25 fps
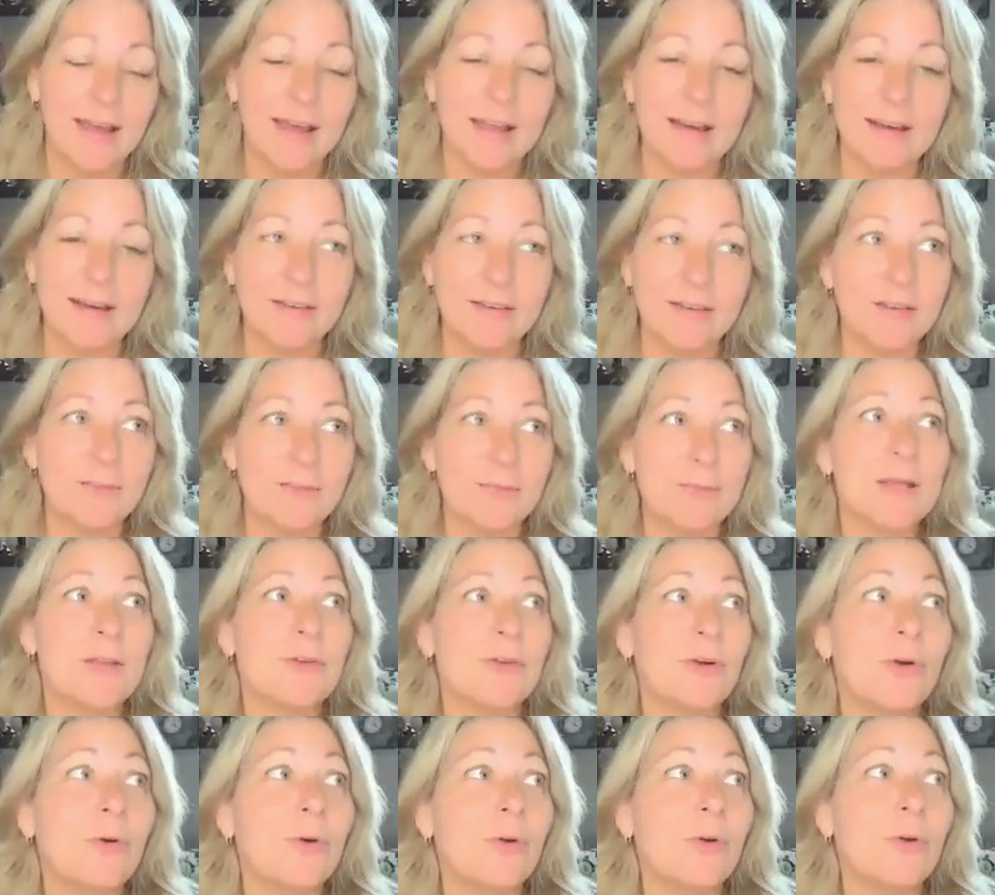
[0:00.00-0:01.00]
And it doesn't mean
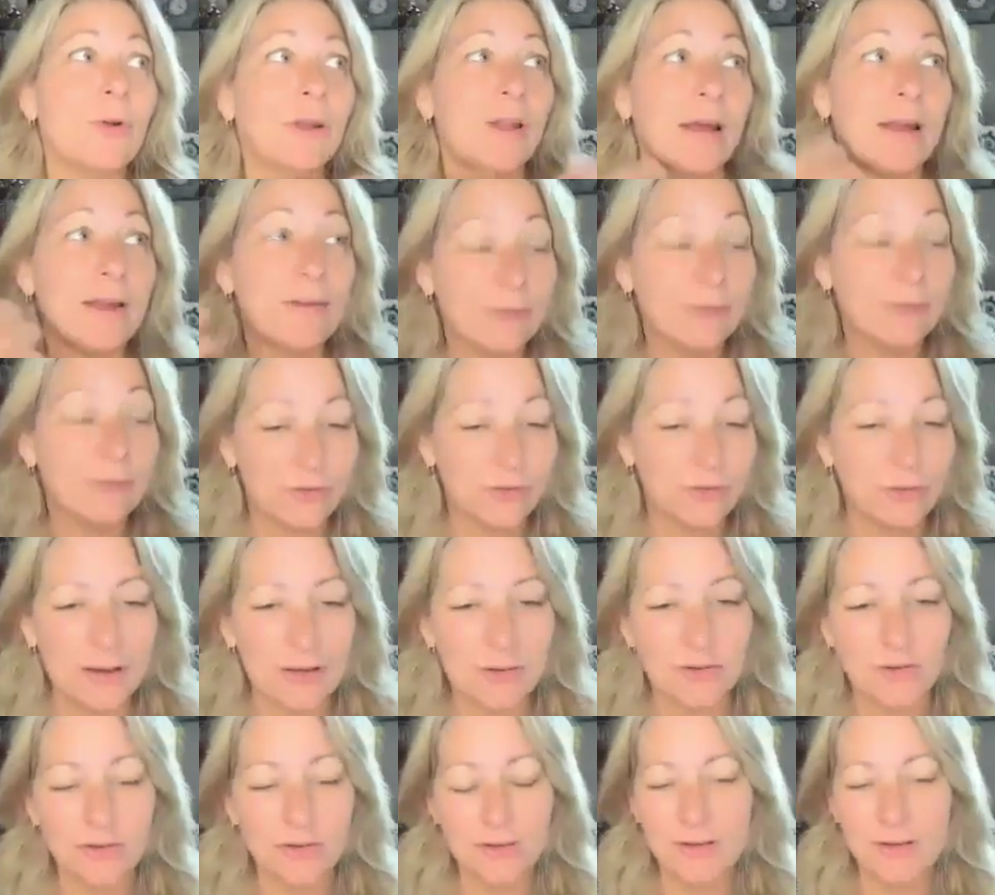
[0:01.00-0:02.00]
your whole life is
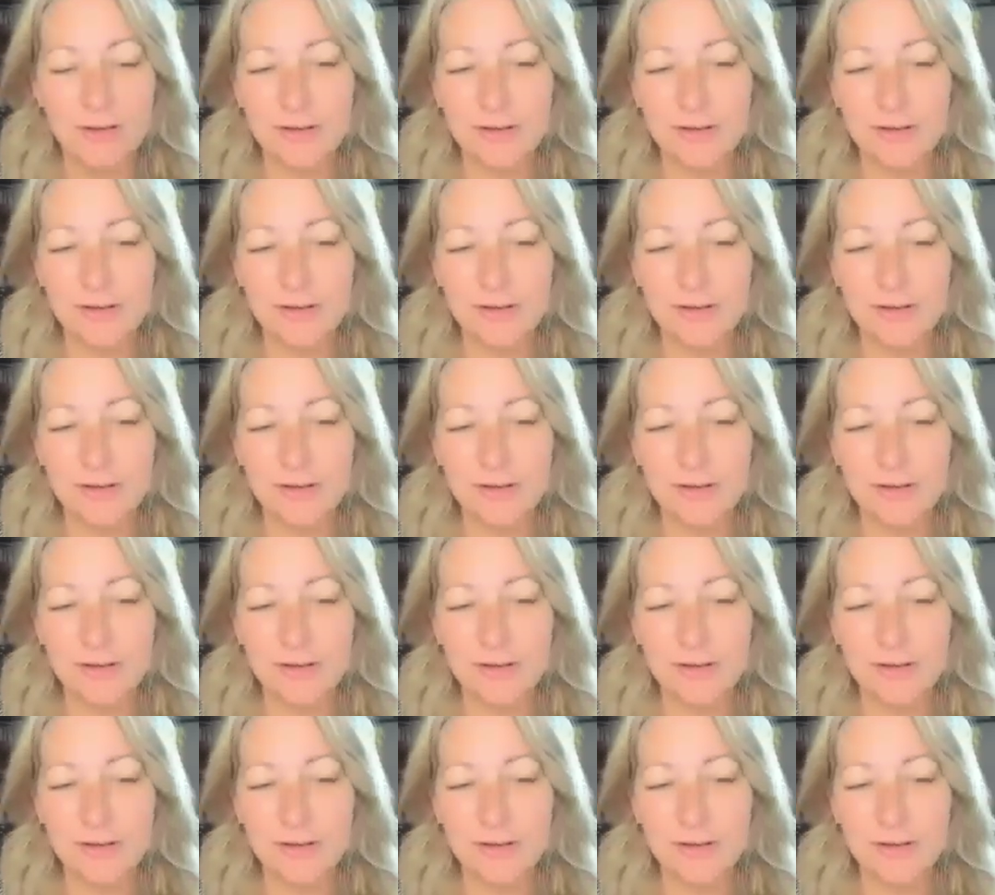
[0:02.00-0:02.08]
changing.